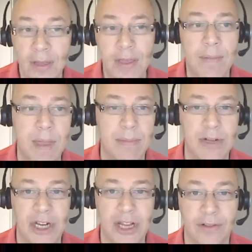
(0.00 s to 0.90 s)
They make
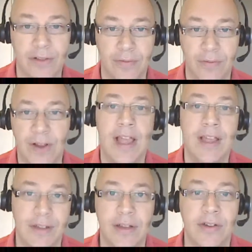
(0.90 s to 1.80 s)
machines for
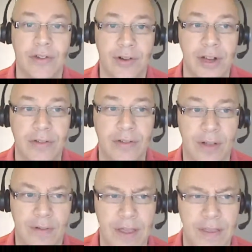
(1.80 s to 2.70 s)
light industry and
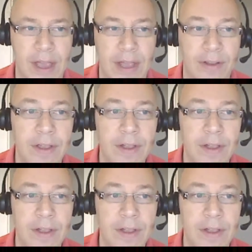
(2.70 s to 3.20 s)
stuff like that.